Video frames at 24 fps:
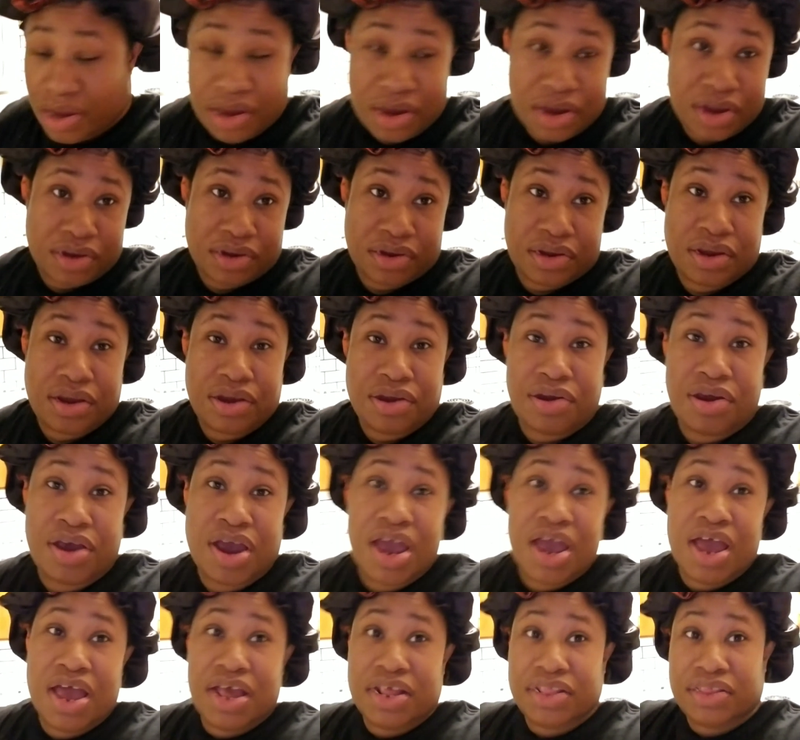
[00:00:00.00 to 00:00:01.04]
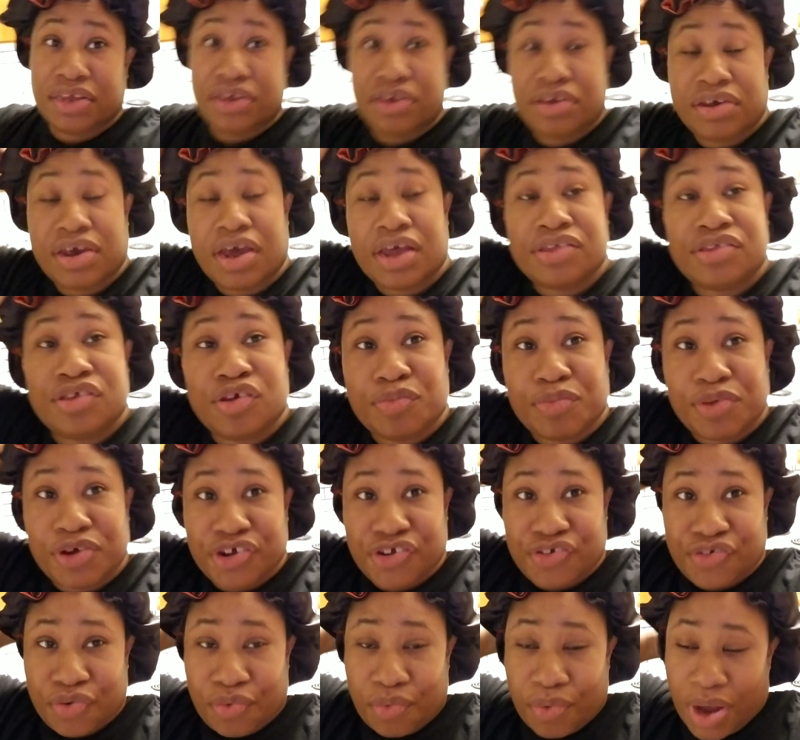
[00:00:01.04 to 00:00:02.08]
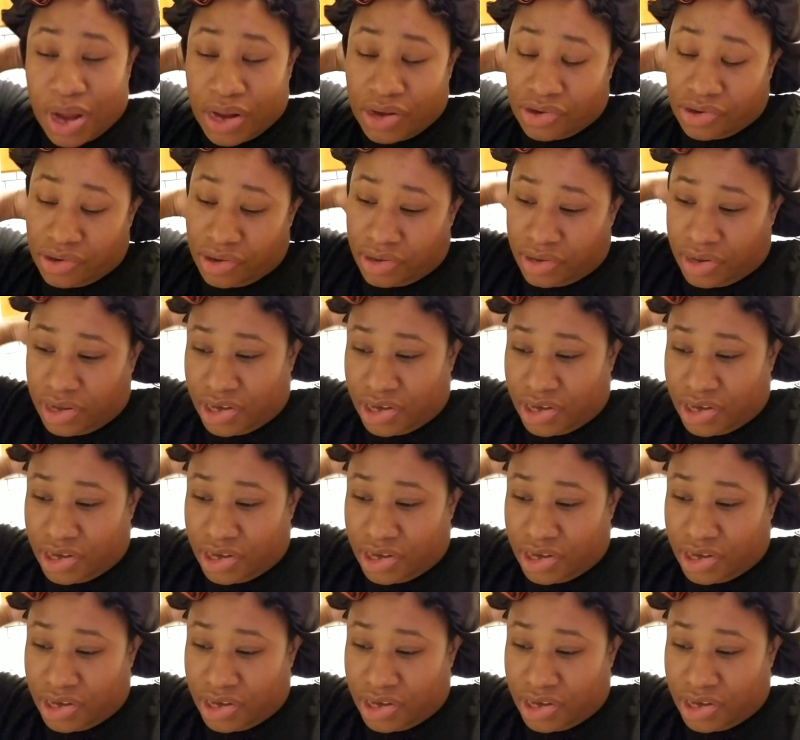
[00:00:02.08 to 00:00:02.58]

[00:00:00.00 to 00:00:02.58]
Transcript: it here. Thank you guys so much for watching.